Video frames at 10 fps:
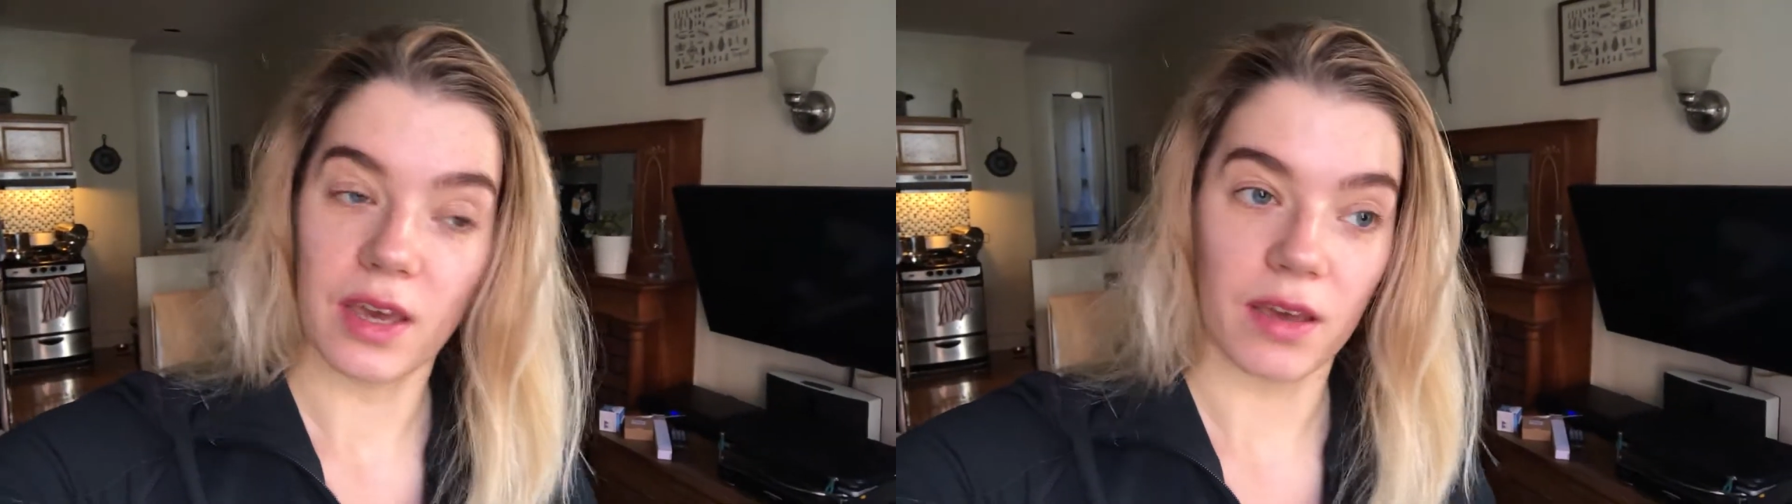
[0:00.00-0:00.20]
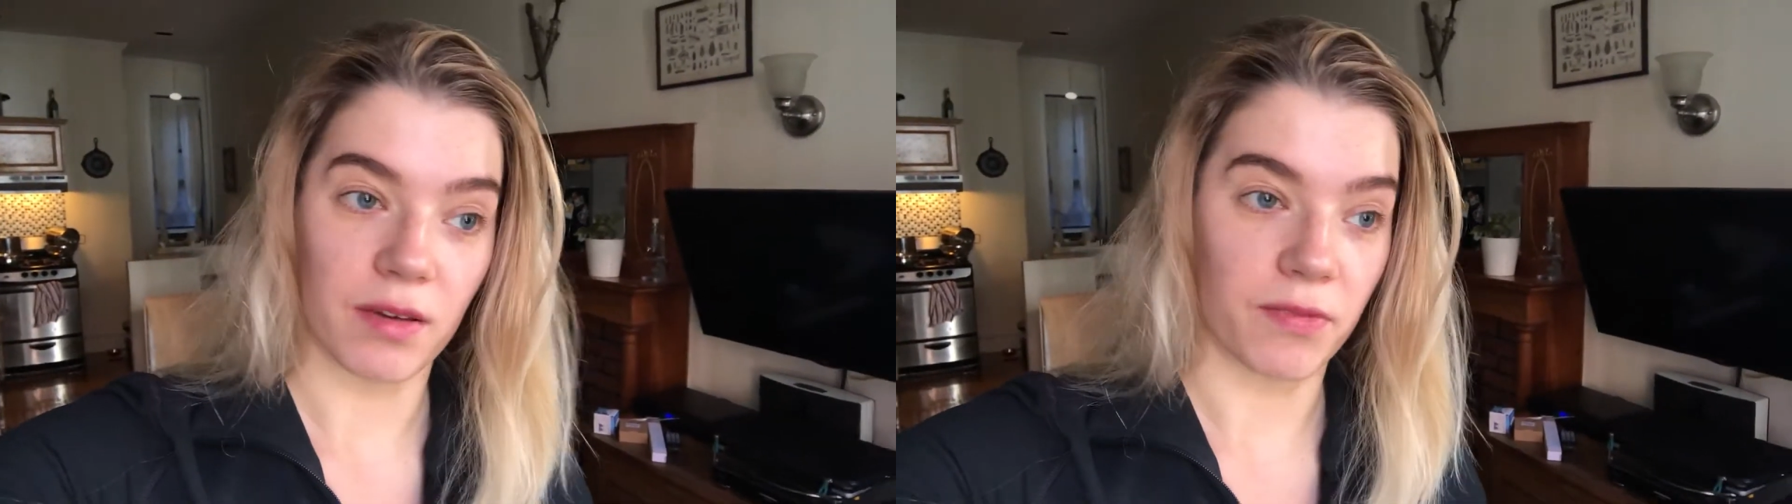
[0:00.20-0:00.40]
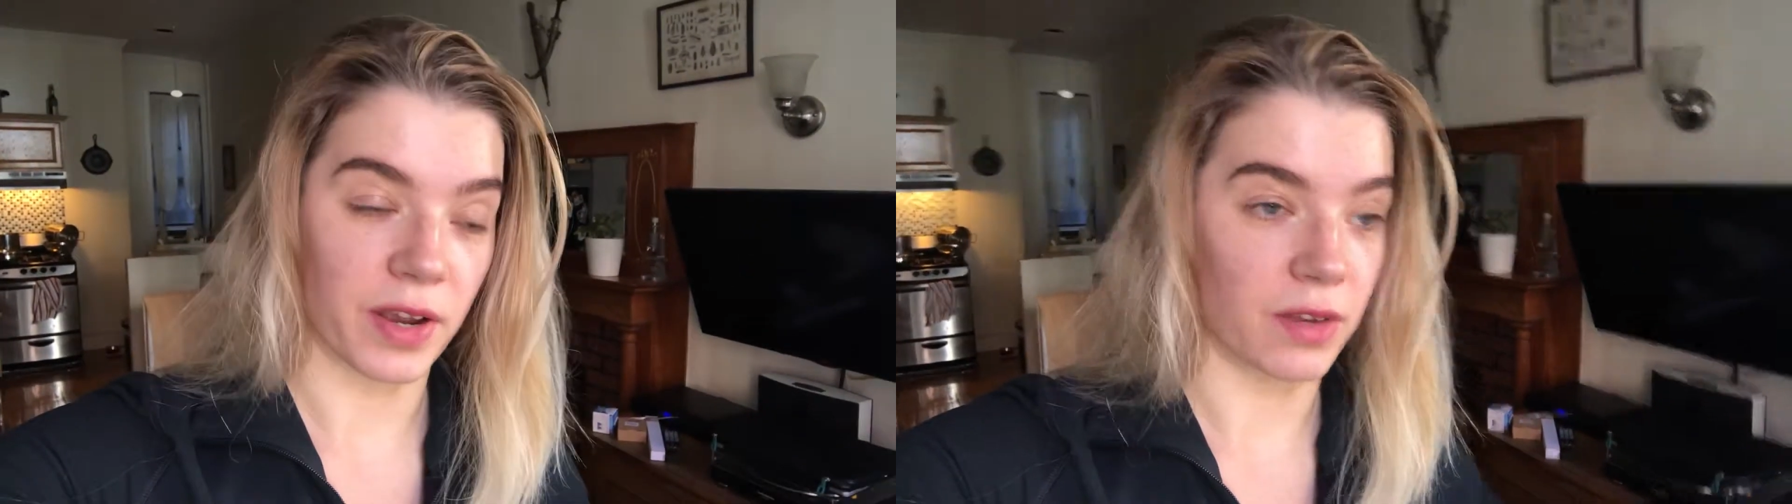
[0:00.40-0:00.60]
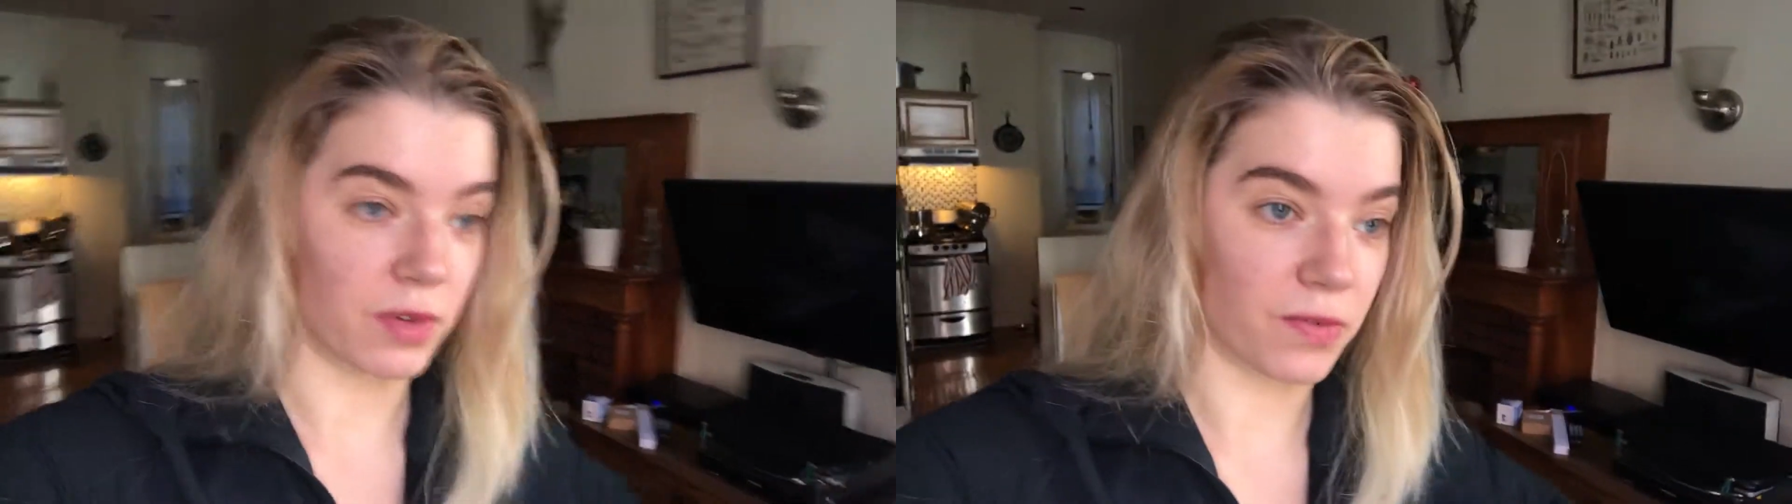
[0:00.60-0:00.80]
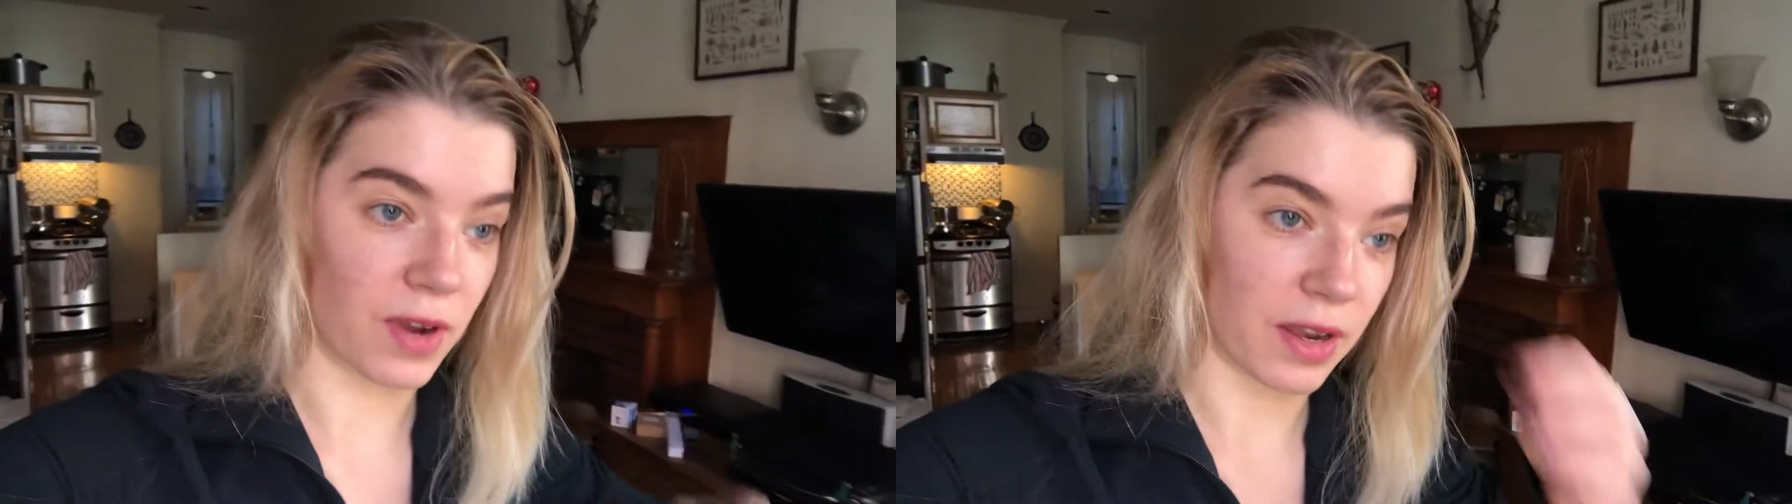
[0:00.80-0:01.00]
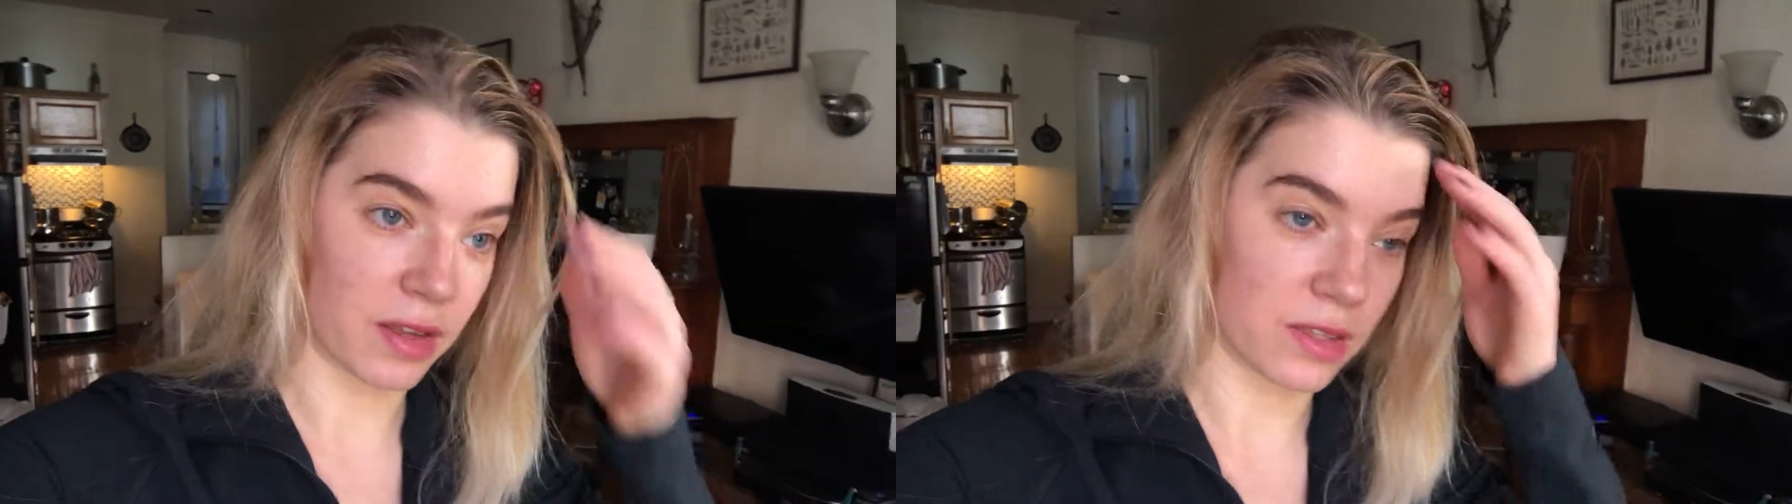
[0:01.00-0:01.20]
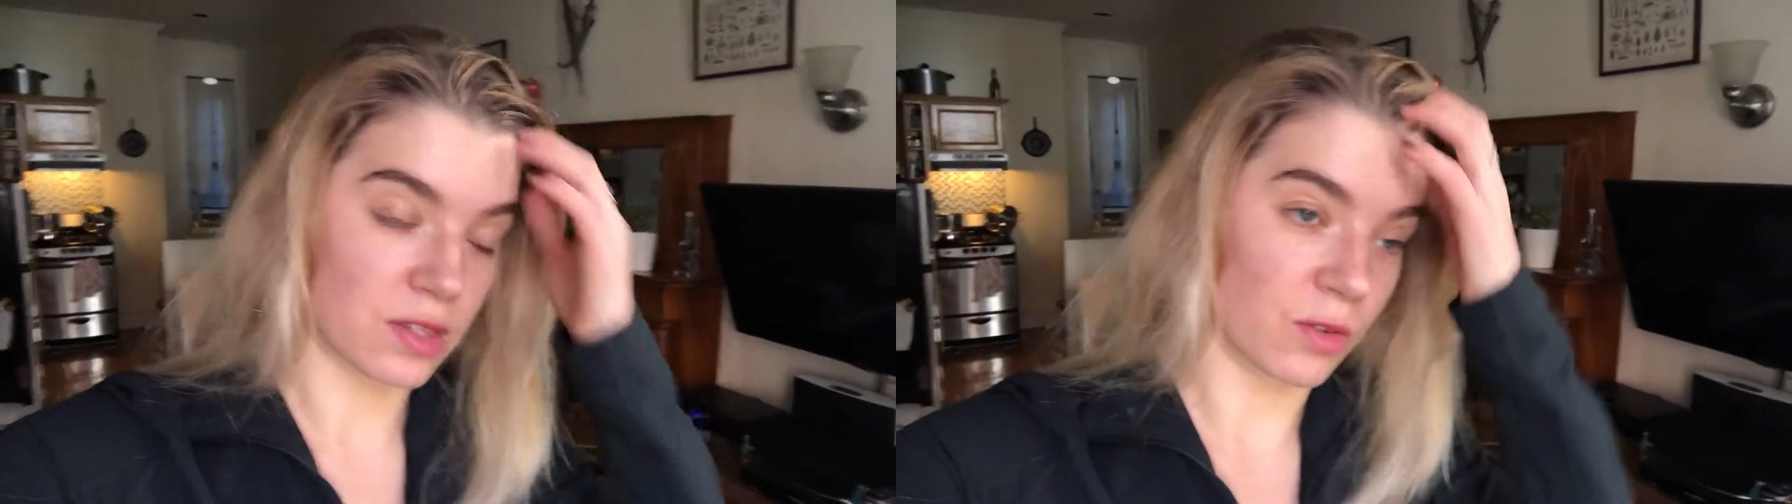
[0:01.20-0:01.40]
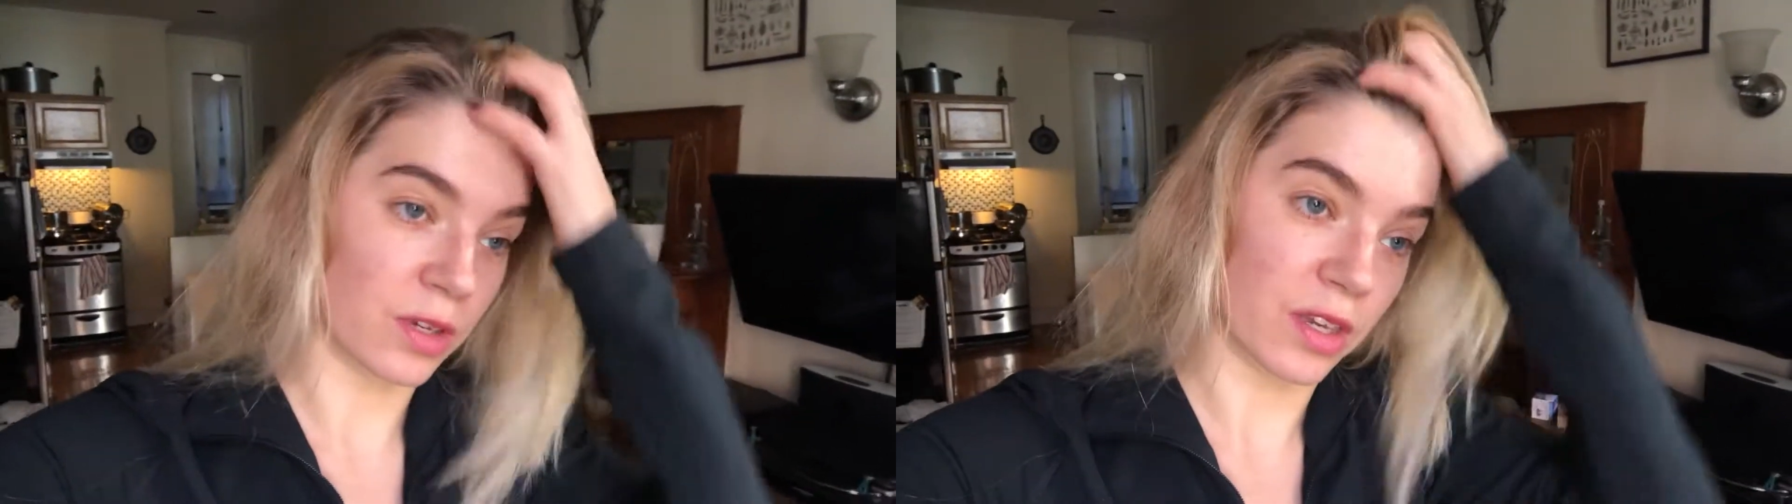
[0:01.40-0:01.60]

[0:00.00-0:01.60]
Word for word: a friend of a friend is doing